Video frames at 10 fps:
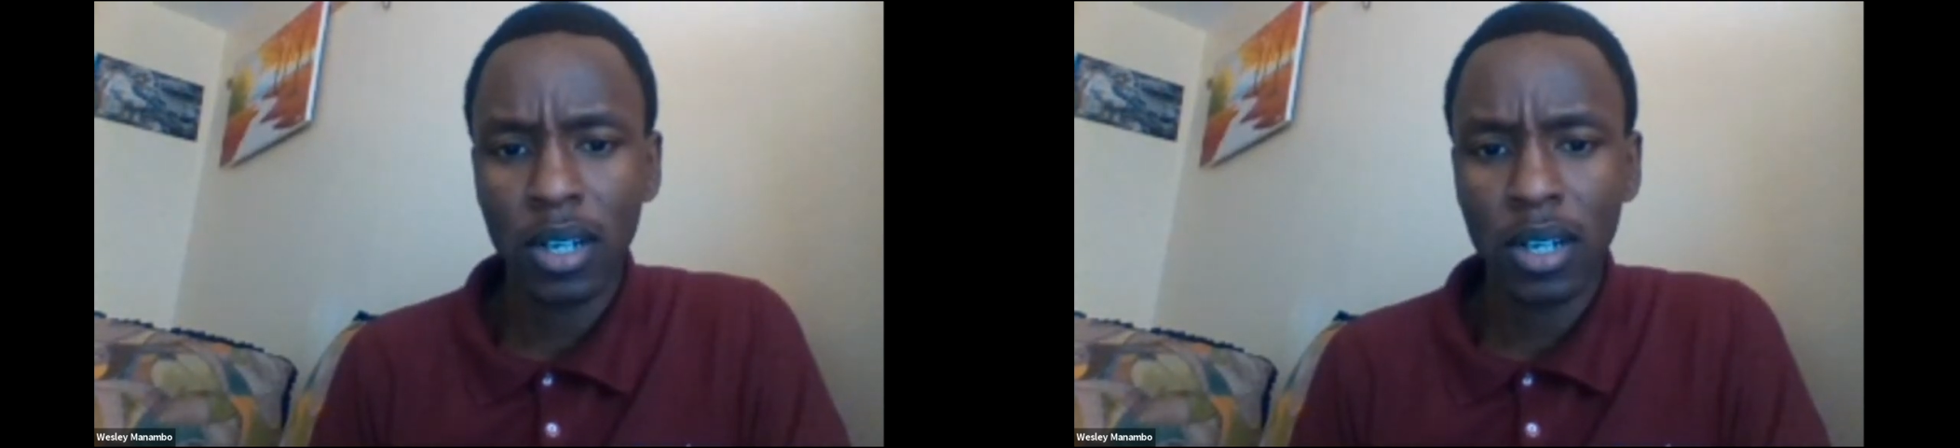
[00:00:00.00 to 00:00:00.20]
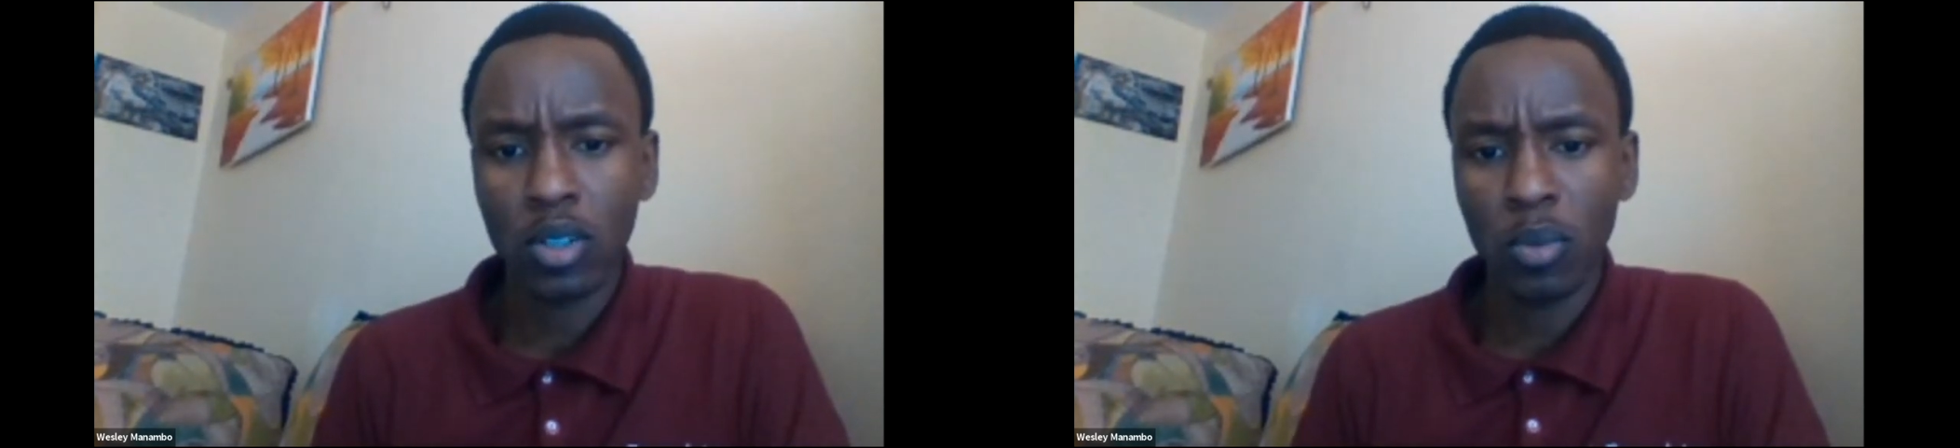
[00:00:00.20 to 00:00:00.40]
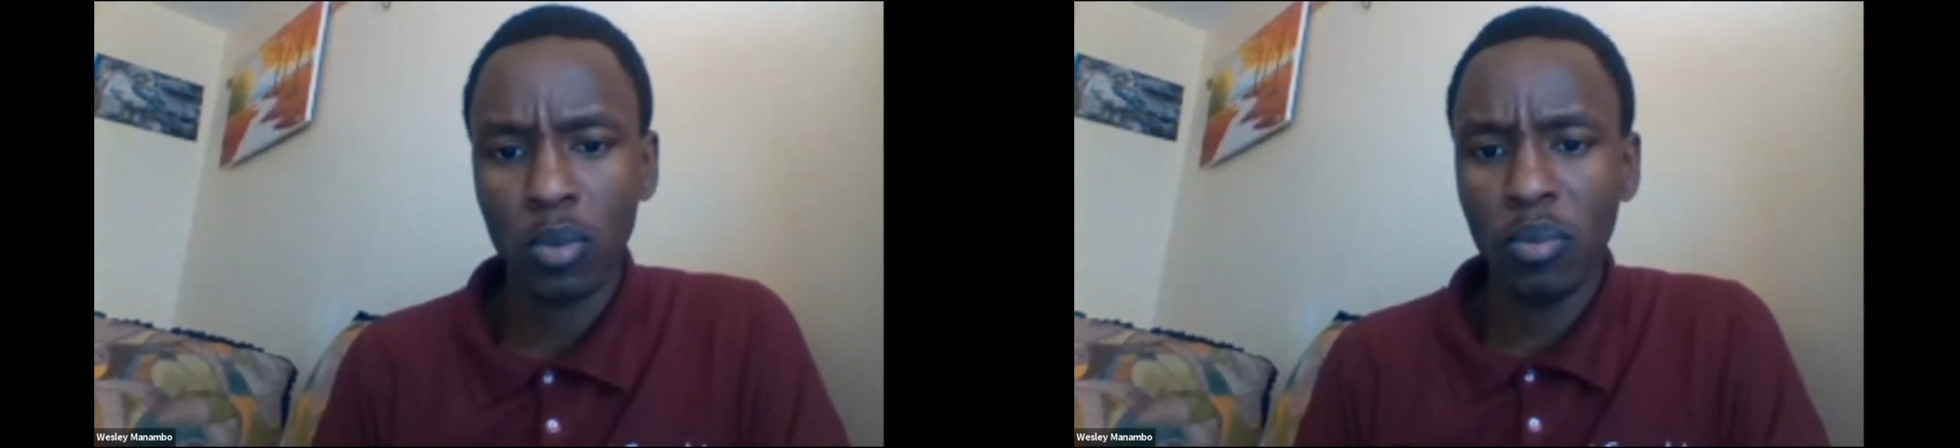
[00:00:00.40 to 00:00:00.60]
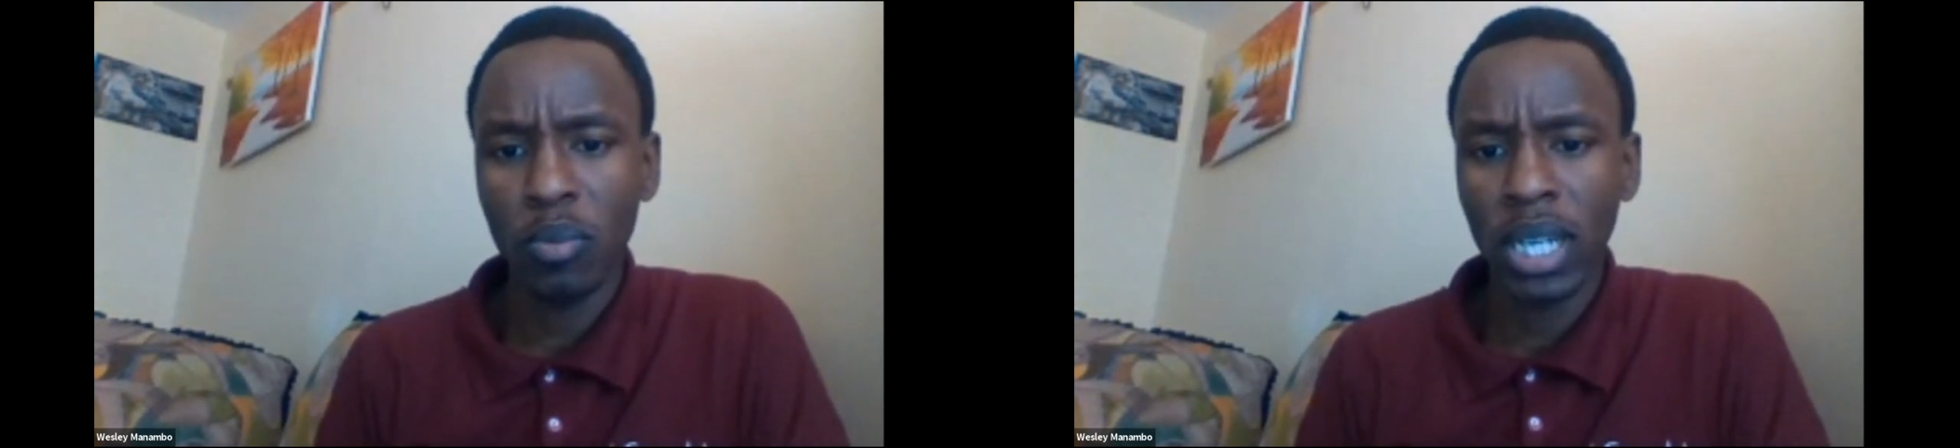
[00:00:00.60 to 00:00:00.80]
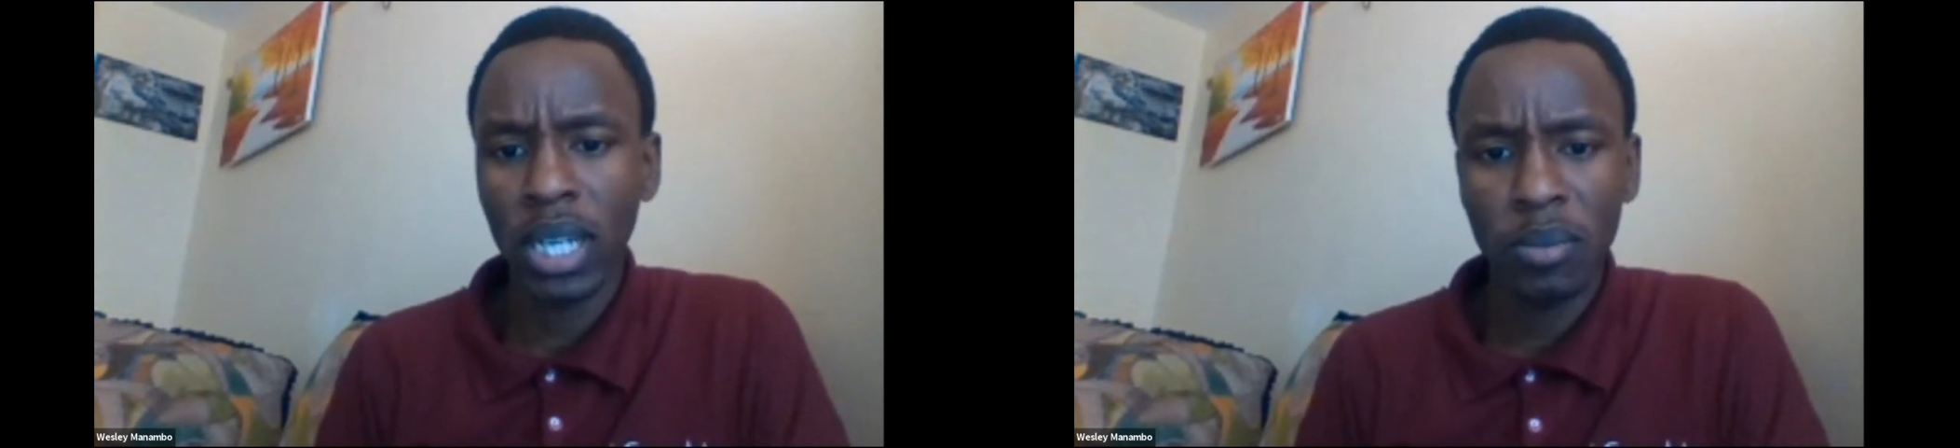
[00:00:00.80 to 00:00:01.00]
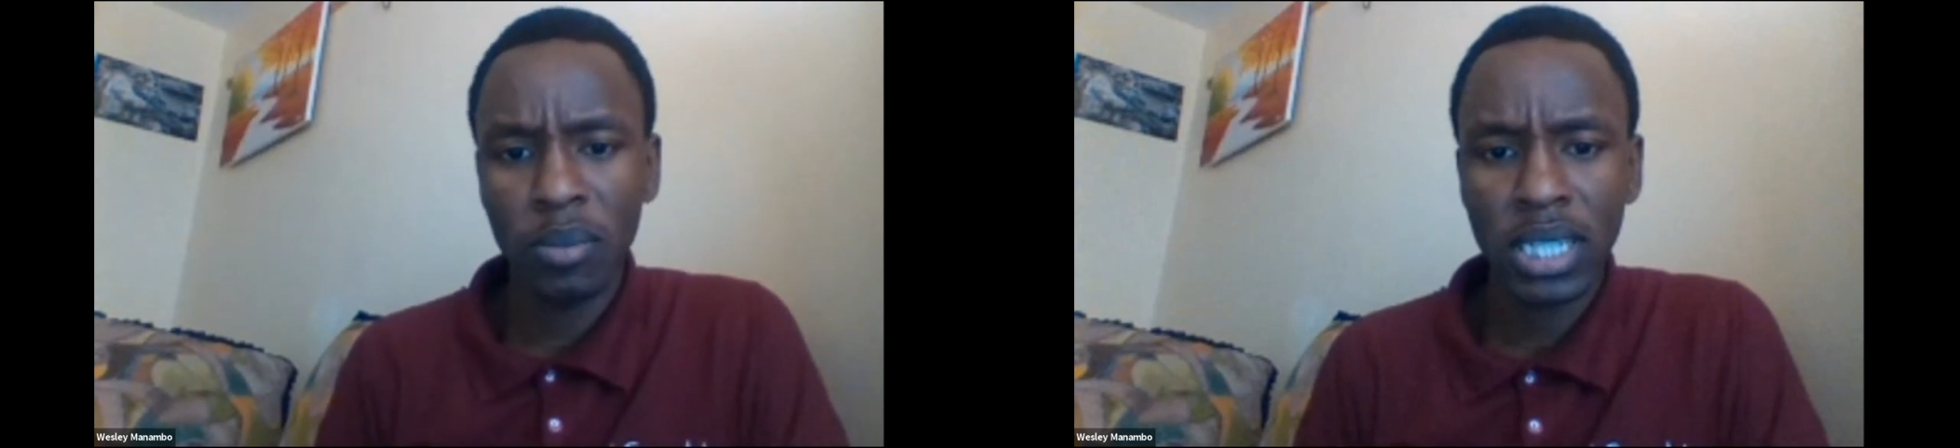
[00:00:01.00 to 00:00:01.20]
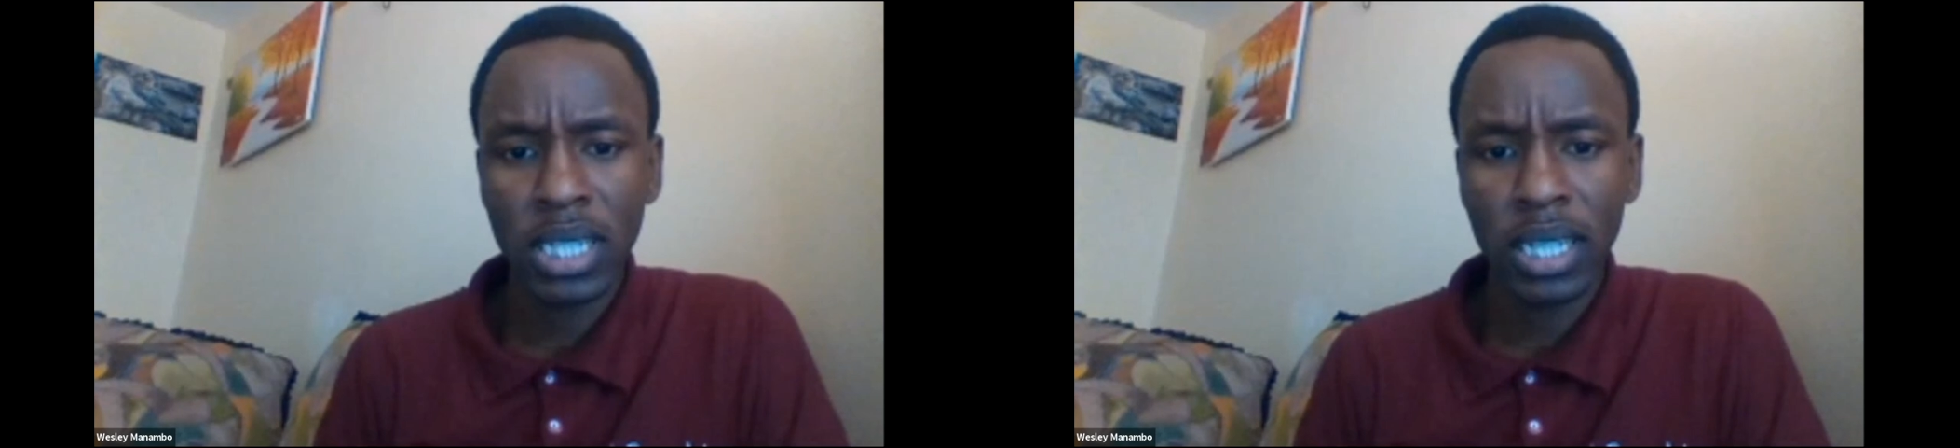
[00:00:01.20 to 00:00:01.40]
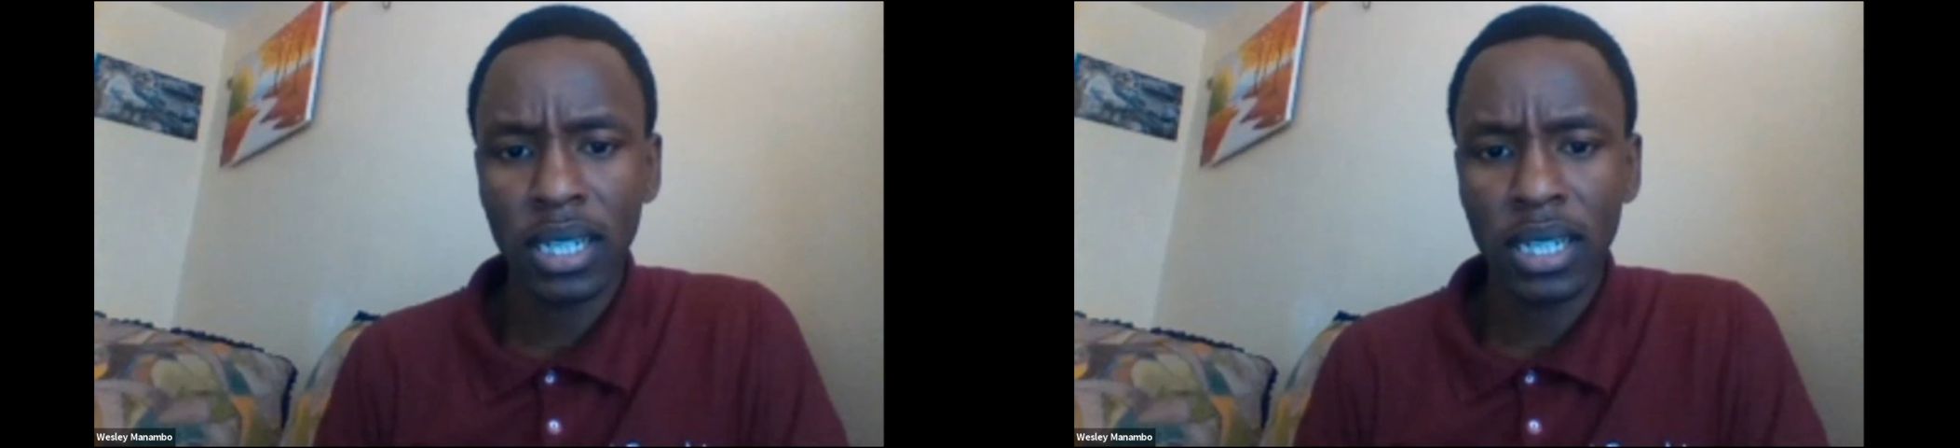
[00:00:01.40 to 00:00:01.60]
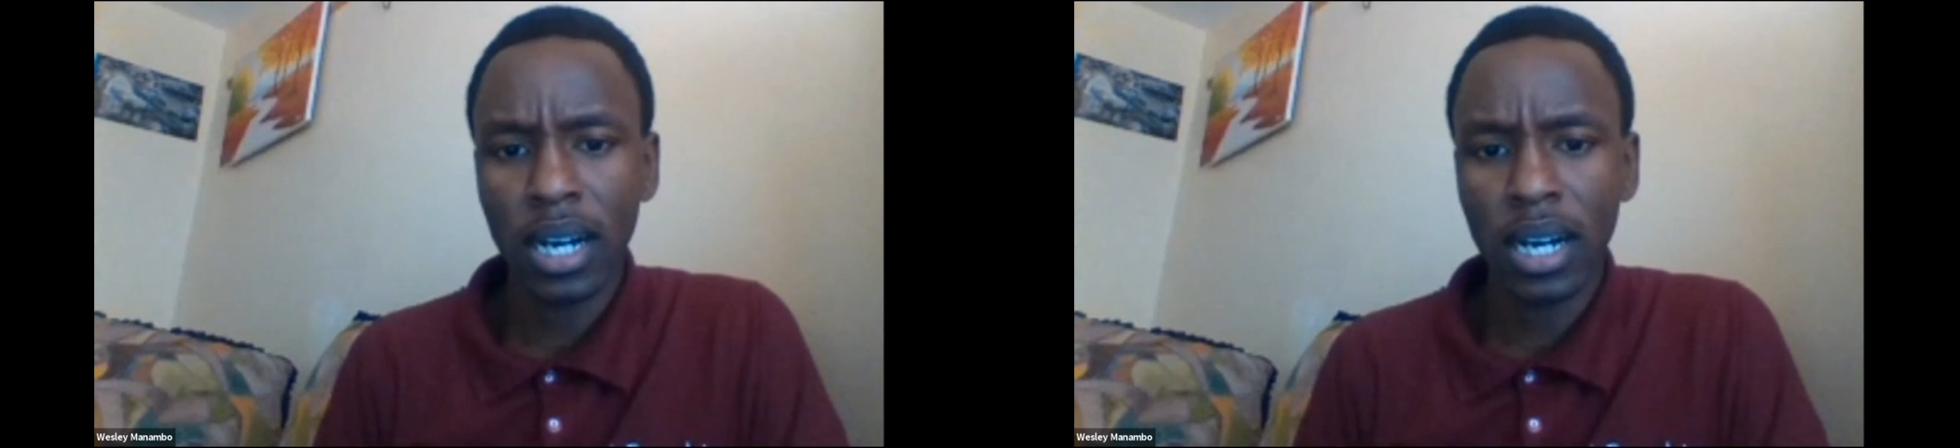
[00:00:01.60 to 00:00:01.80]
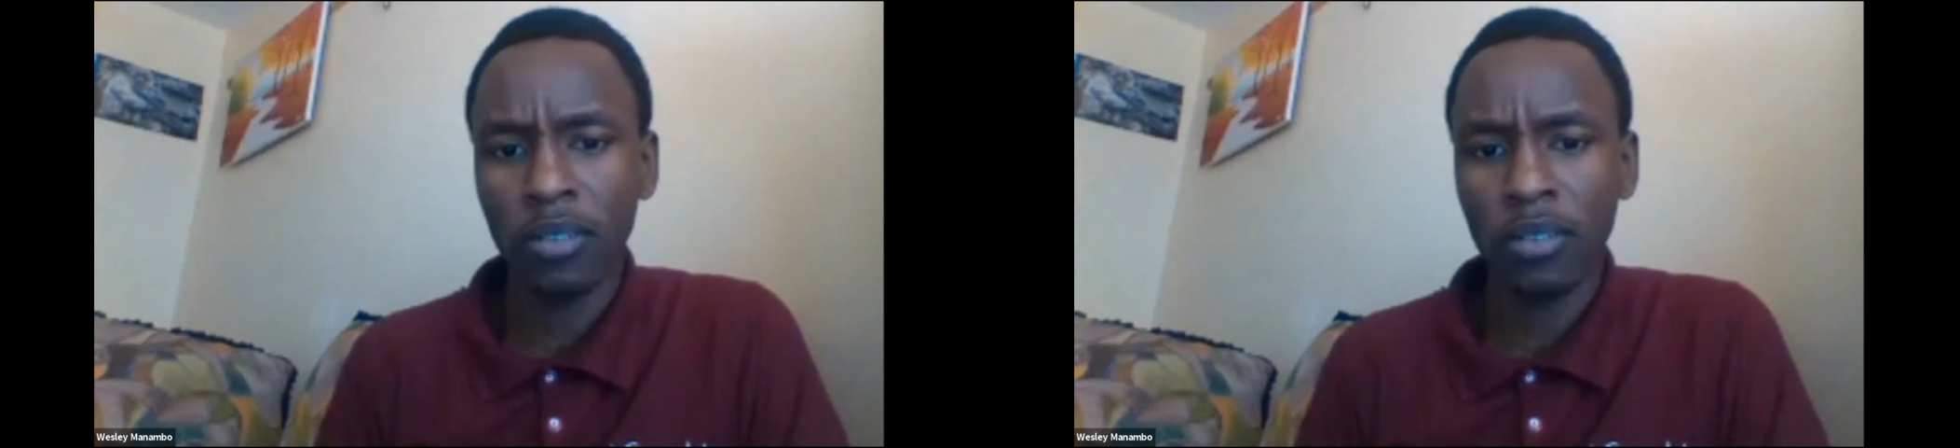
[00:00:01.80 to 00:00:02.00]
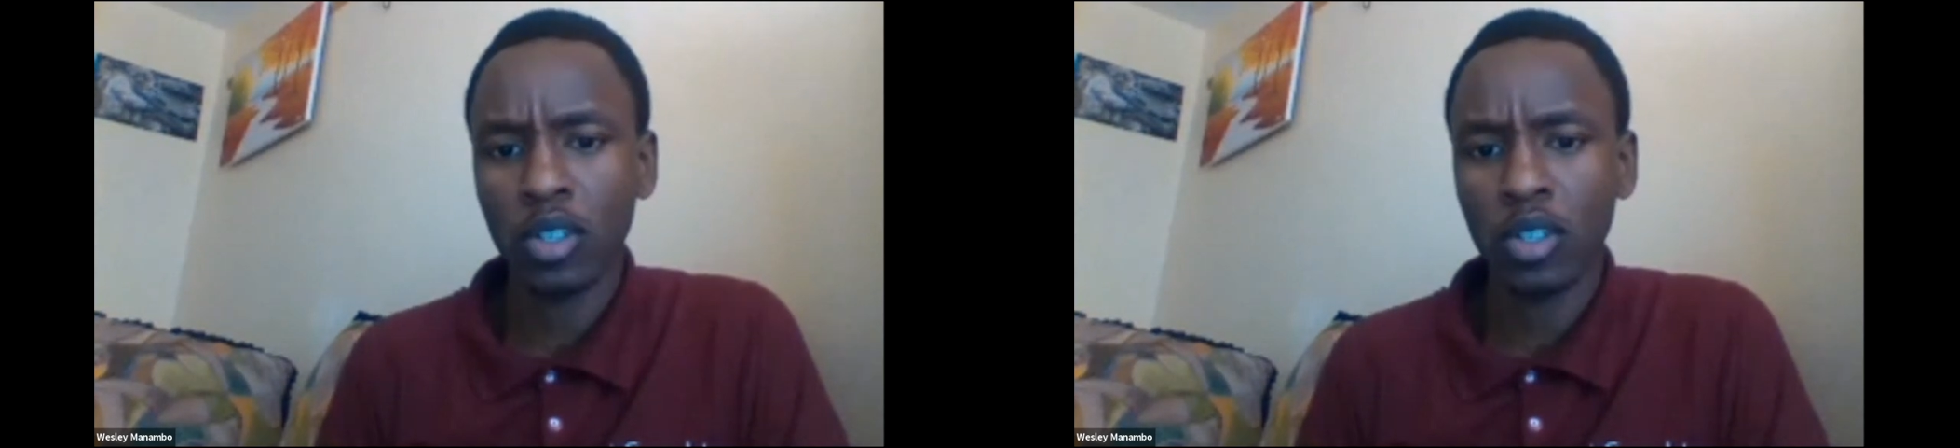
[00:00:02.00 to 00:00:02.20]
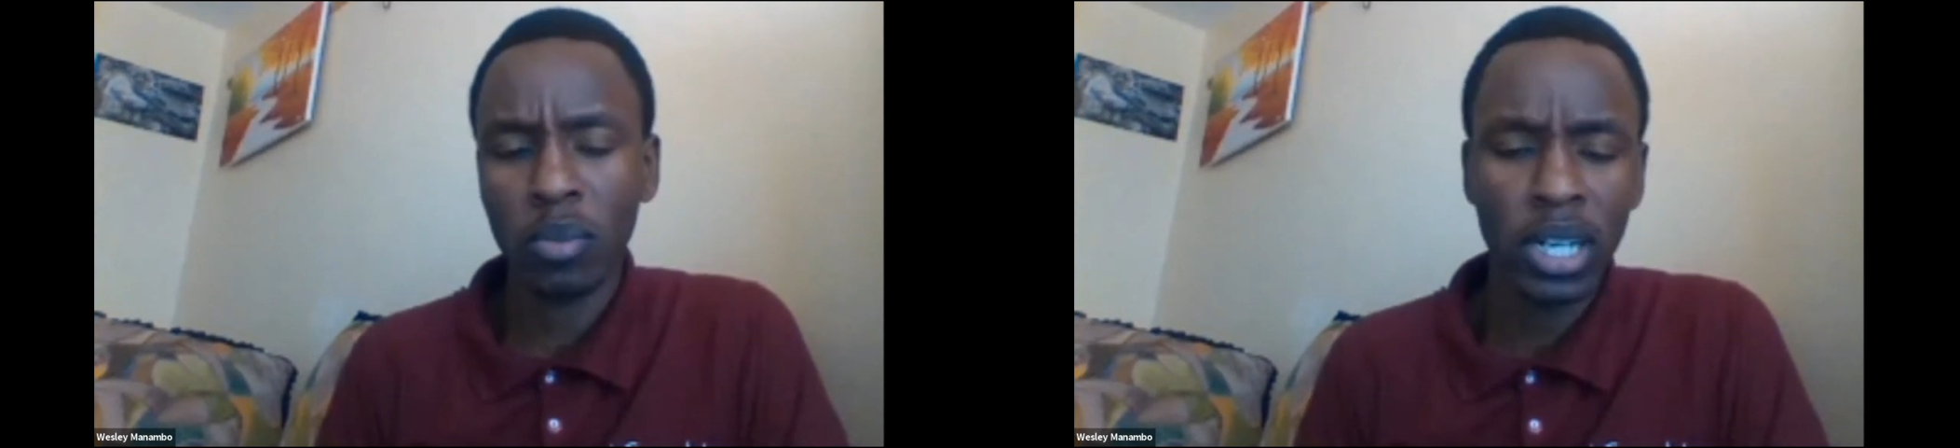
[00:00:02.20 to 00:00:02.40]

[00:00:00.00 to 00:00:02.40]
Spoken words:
Delta Automobile Limited,